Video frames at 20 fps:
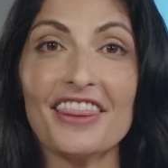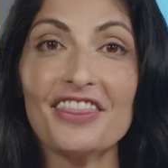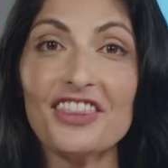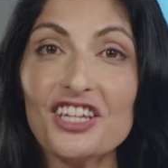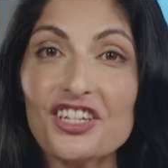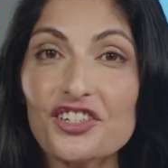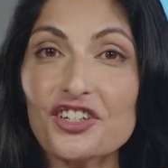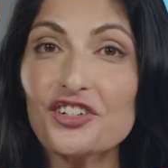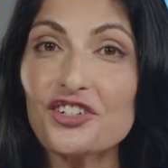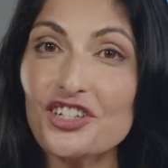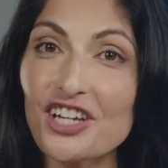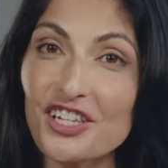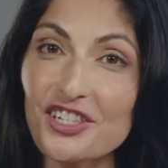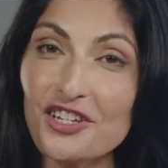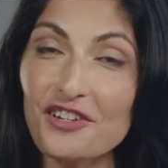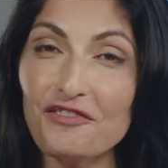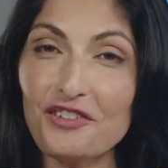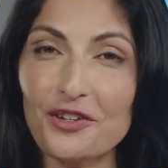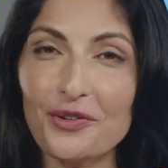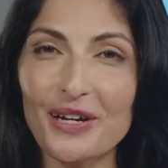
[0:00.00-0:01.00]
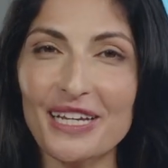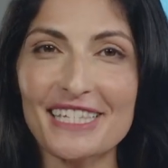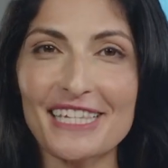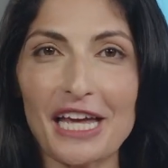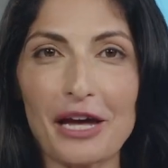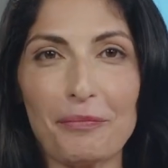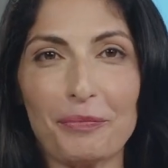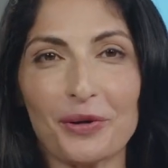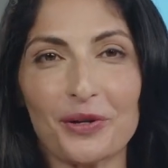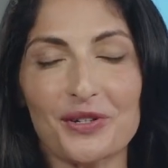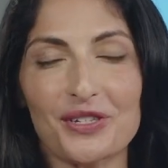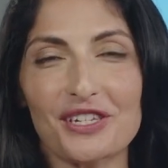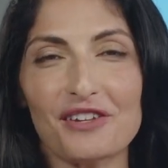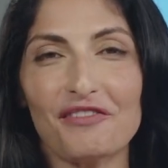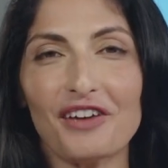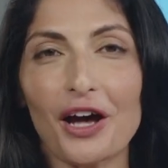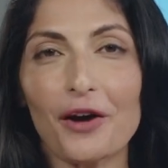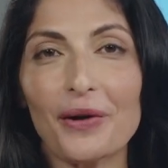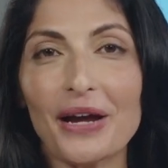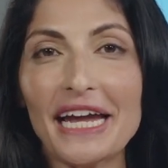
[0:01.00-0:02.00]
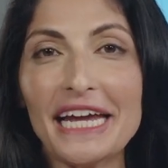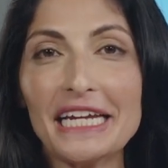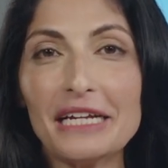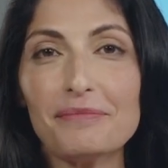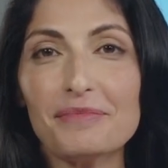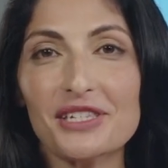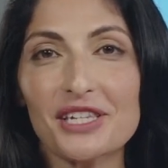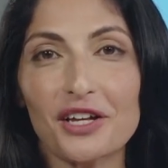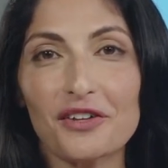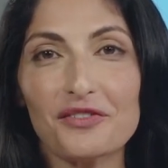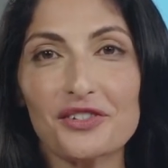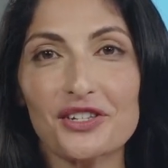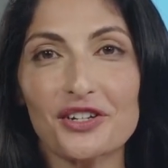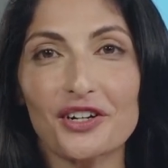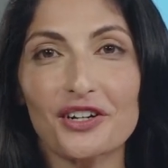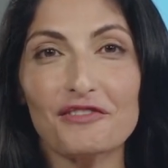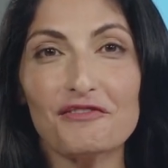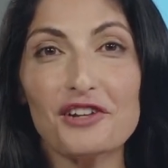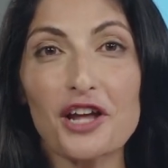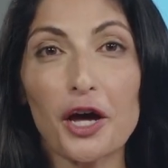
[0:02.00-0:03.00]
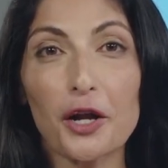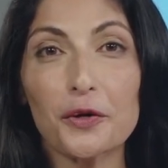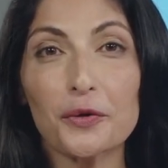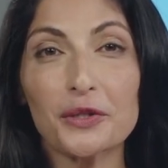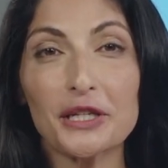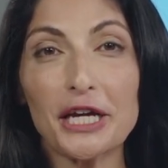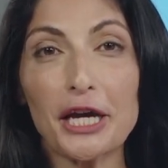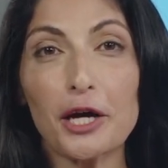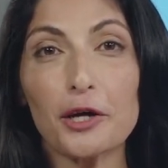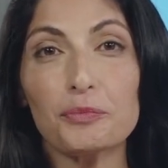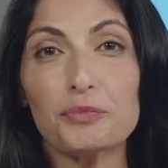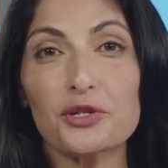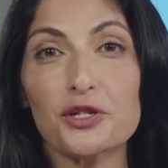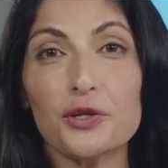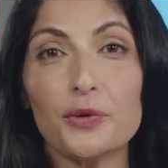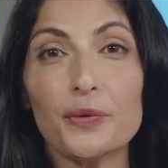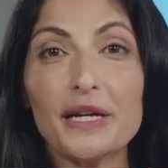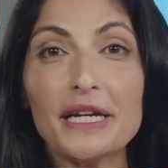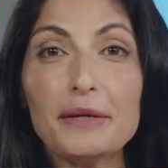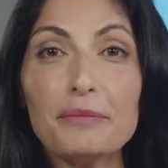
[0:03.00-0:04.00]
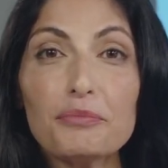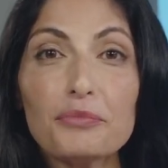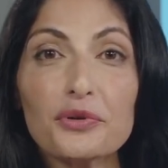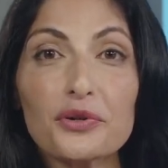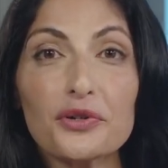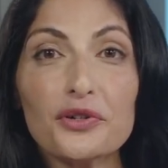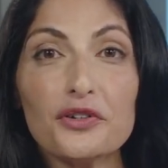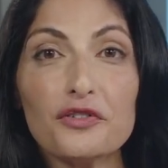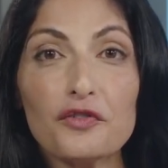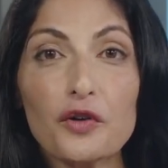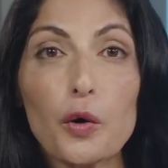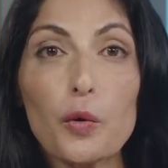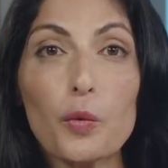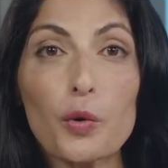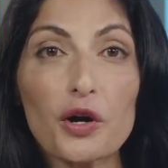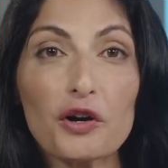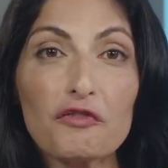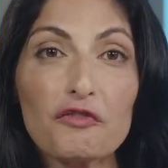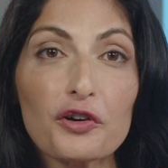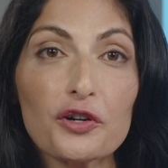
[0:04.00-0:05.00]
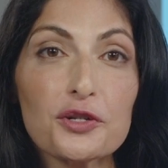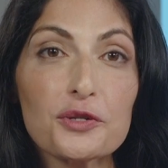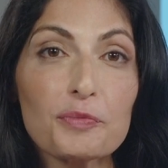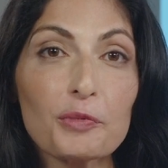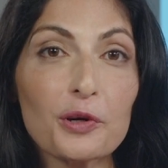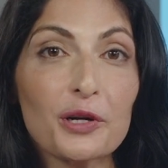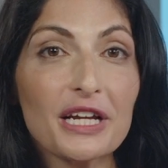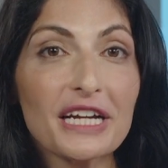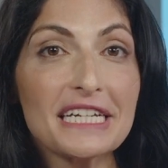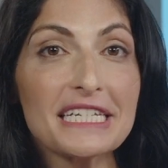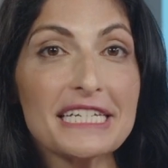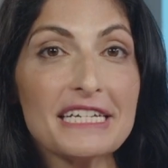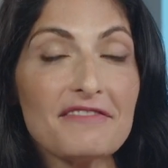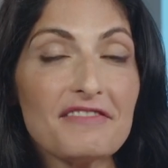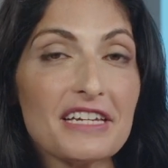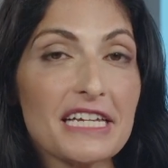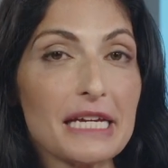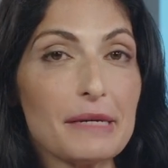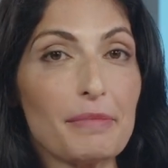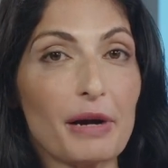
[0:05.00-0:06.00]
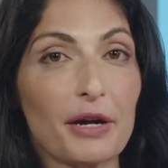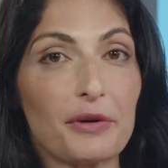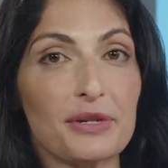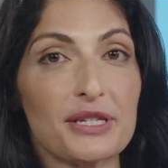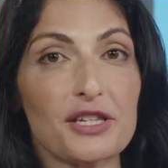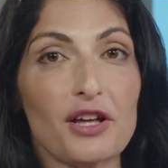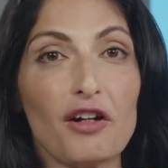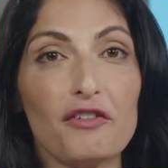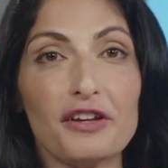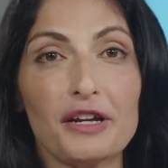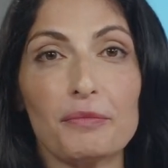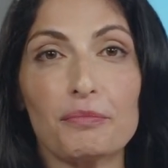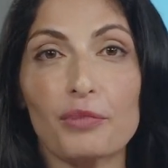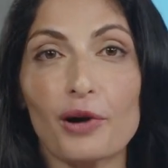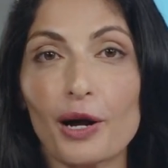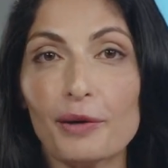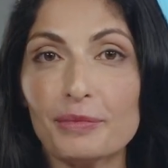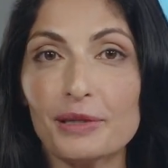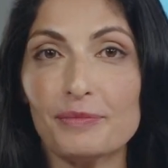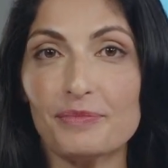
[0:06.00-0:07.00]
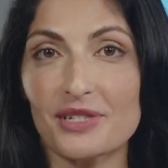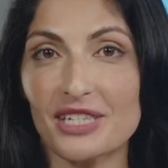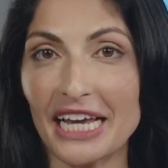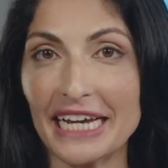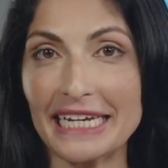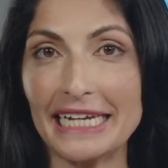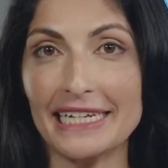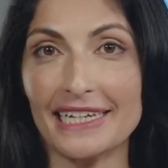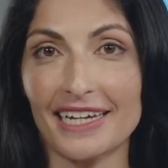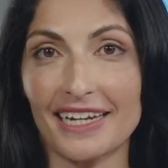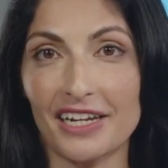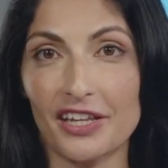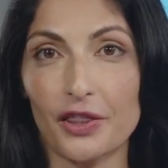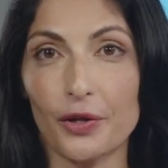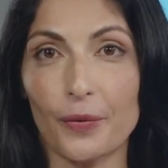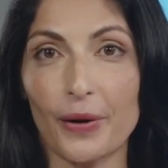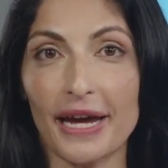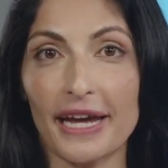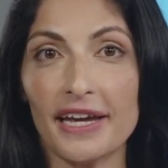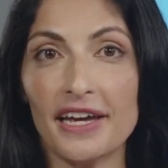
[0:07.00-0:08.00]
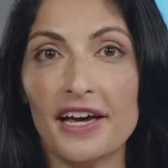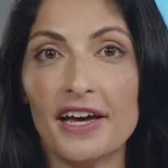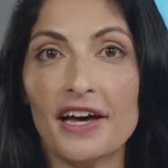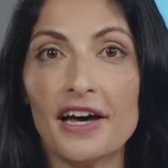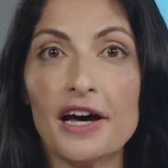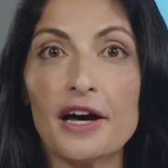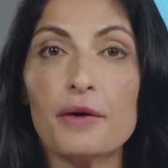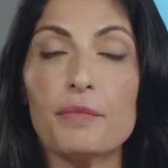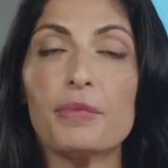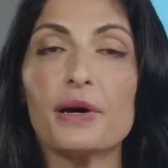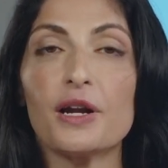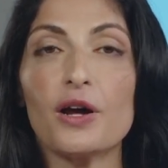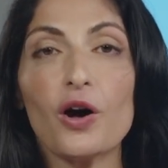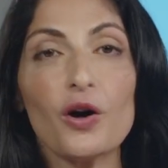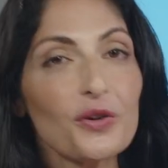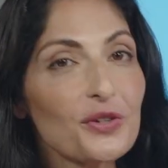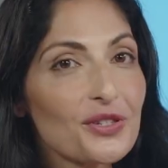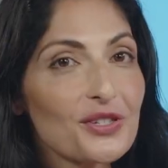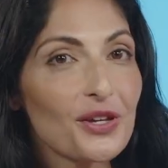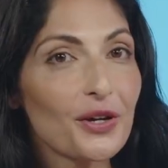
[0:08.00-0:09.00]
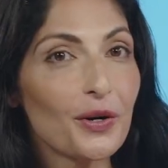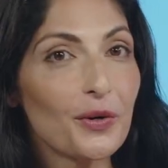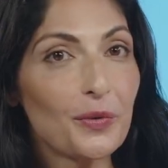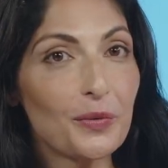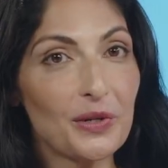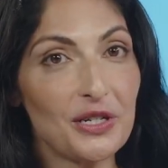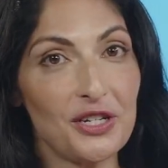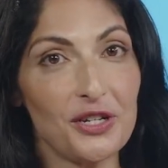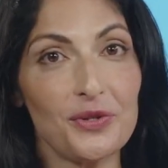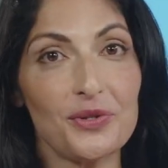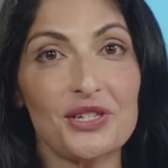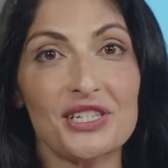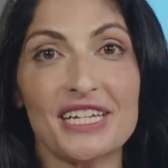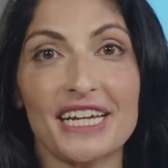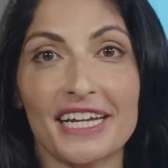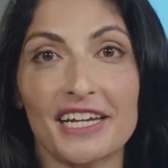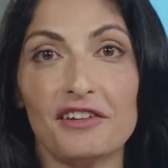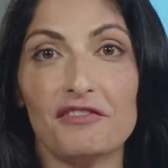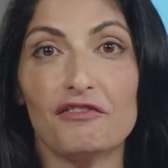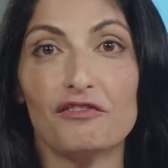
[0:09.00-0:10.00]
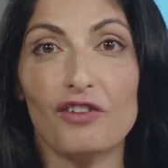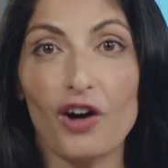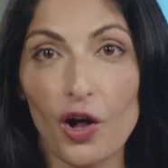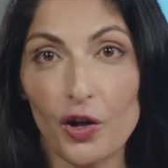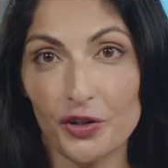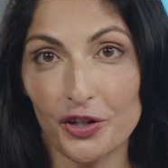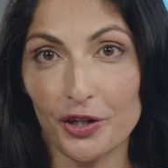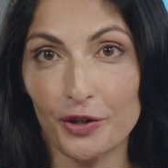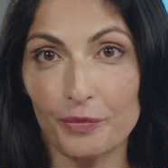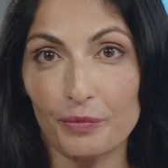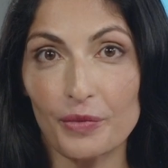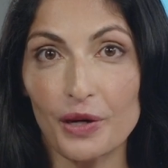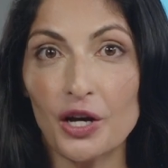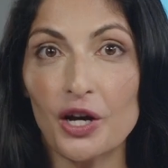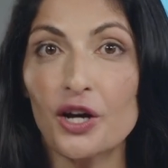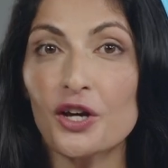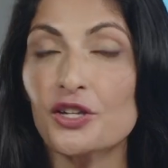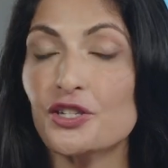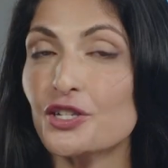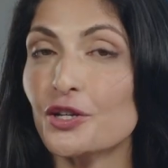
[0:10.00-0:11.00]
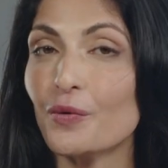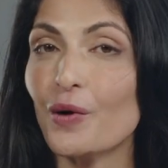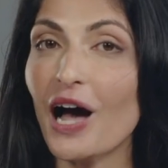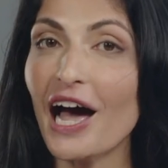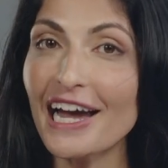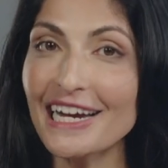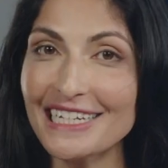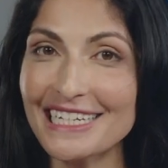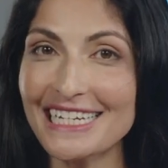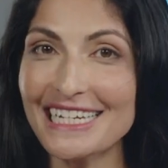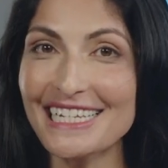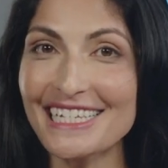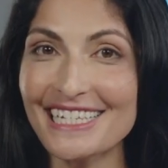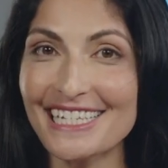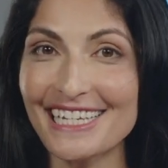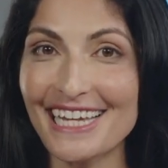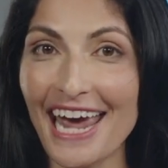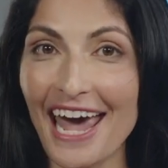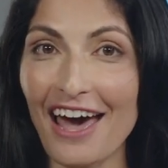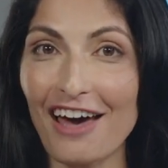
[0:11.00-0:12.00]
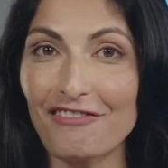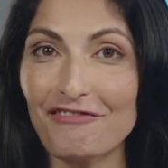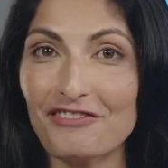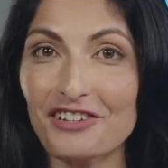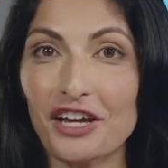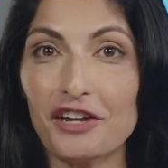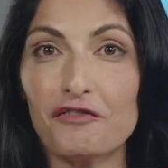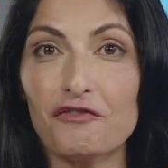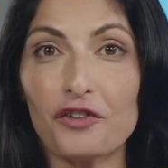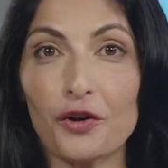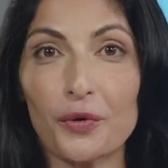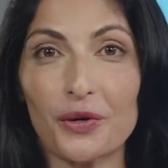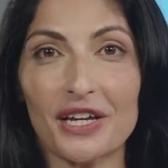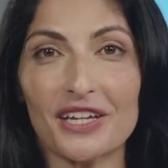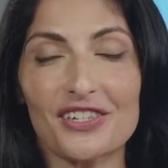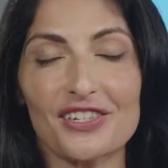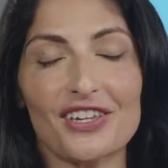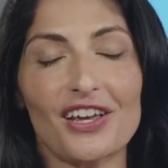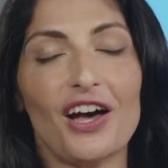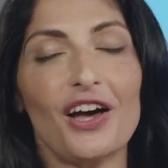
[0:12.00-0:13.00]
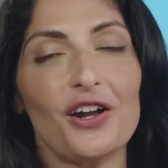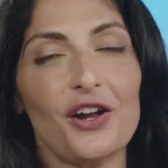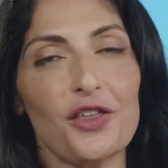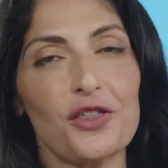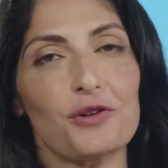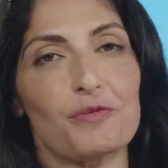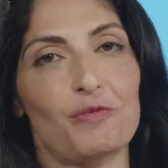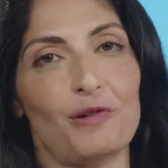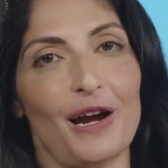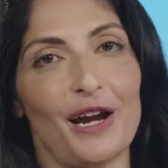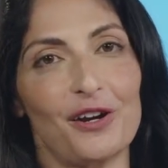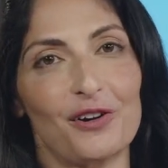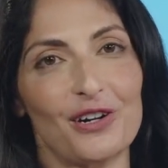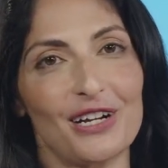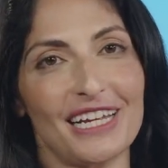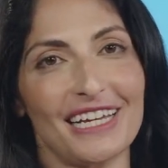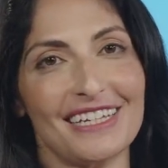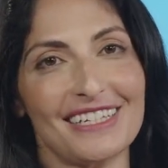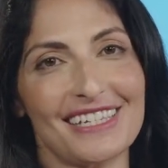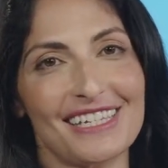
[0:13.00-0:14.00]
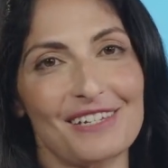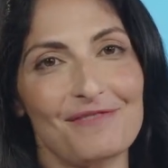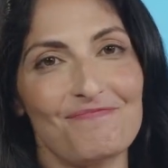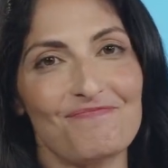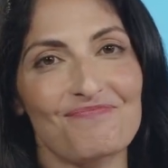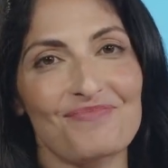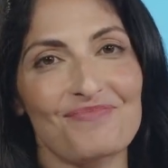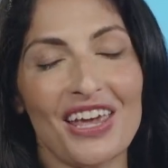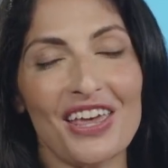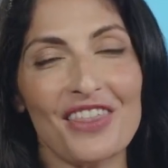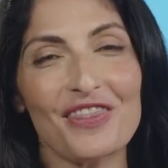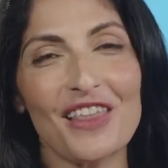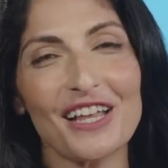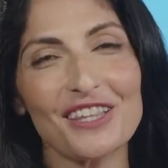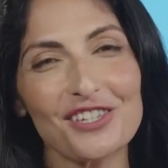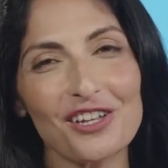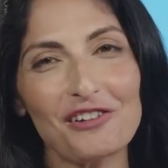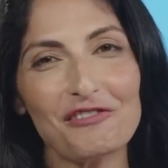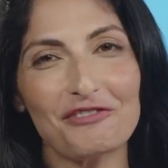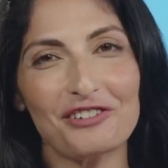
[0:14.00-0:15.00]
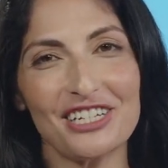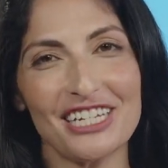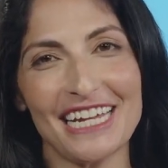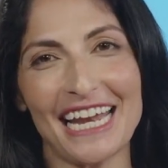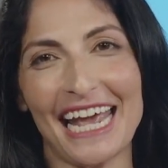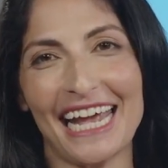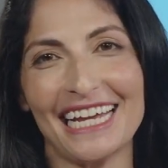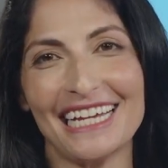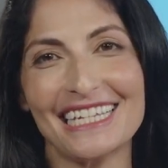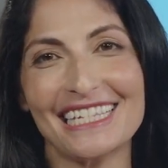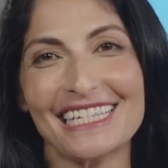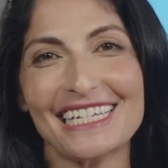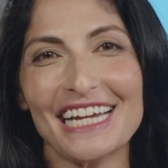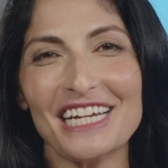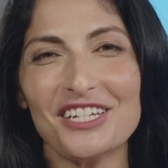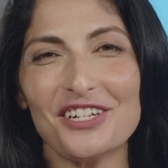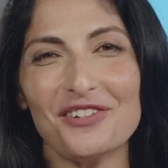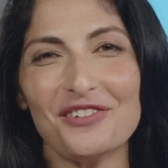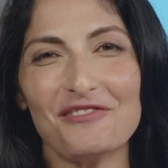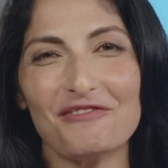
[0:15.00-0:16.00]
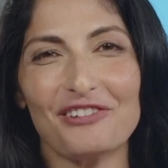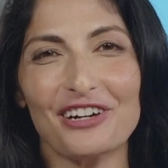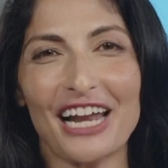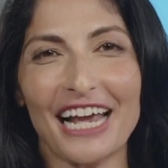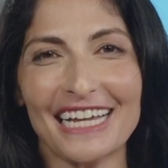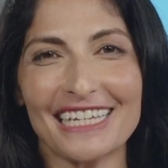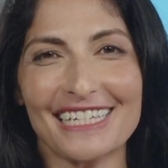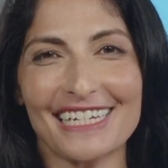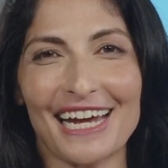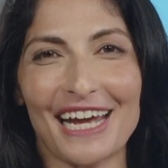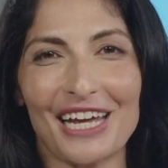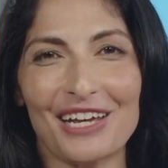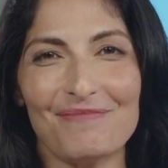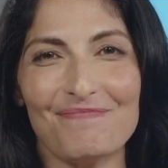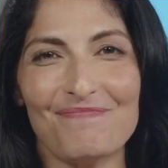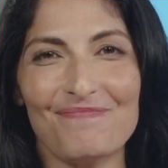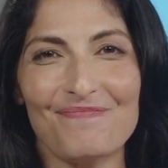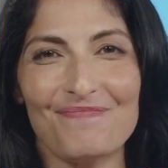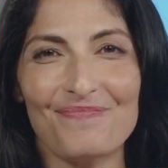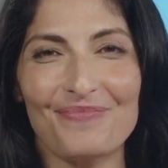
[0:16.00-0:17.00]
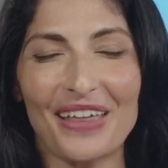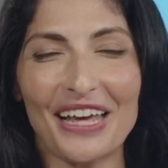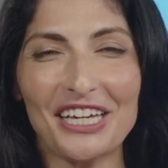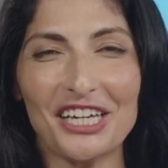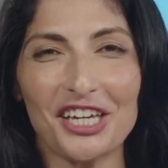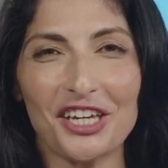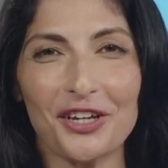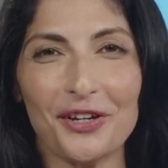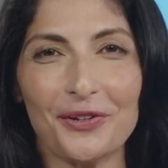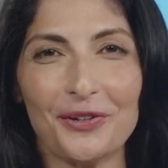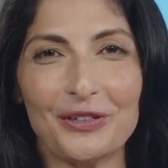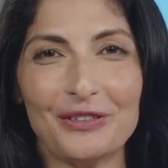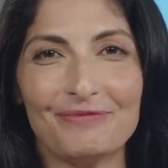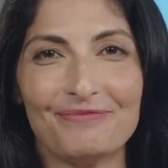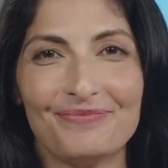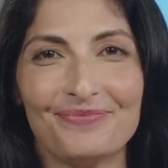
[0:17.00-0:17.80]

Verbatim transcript: These are just a few examples of how ADEM Self-Serve not only helps you improve workforce productivity by resolving problems that can get in the way, but also reduce ticket volume so IT staff can focus on other priorities. That's all for today. Stay tuned for next time. Thank you.